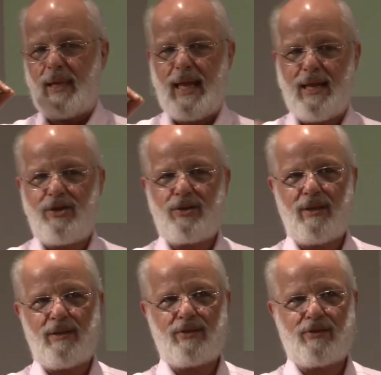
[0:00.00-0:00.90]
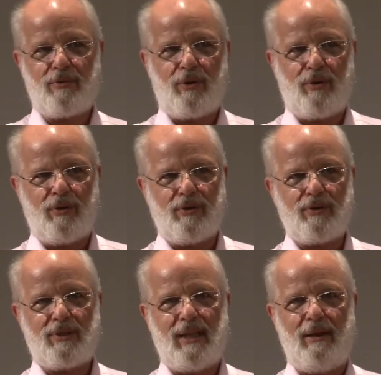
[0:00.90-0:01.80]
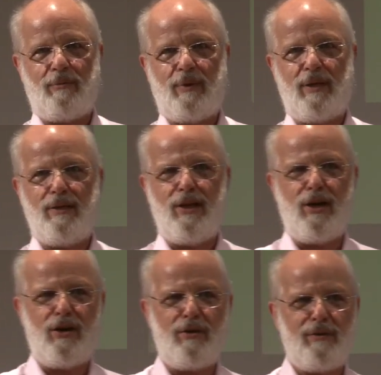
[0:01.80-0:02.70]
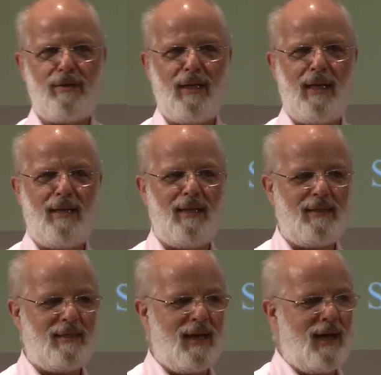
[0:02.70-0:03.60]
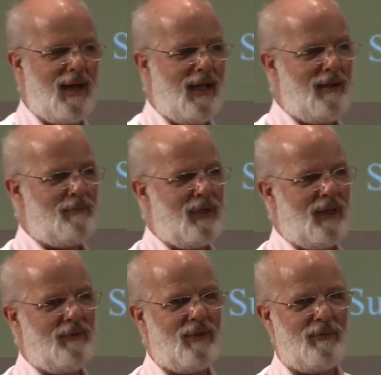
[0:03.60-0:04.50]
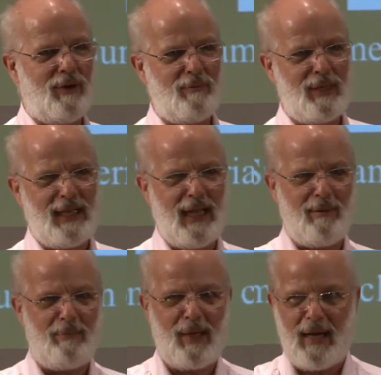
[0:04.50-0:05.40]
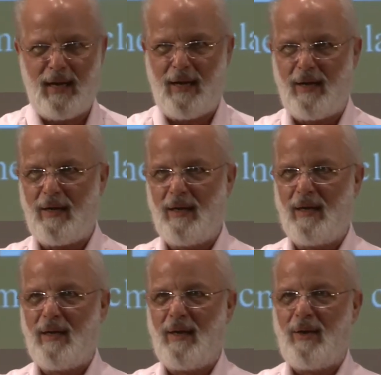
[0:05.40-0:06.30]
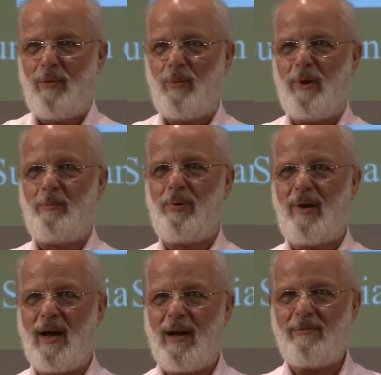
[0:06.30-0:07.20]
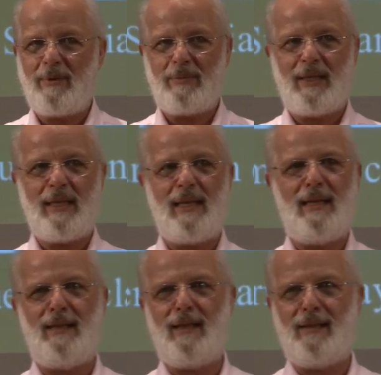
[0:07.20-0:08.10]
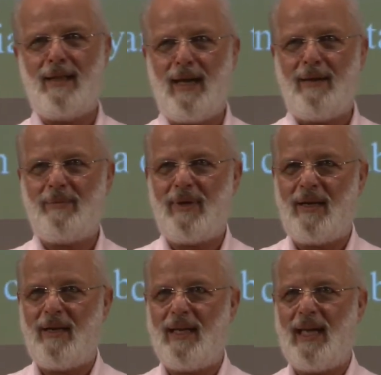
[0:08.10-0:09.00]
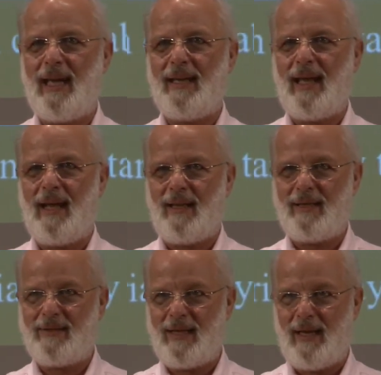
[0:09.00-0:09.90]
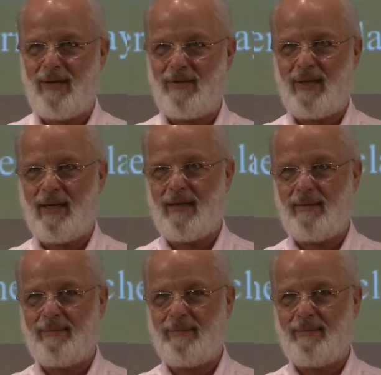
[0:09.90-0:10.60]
ancient scrolls that were known in the time of the Roman Empire were probably in the library at Alexandria.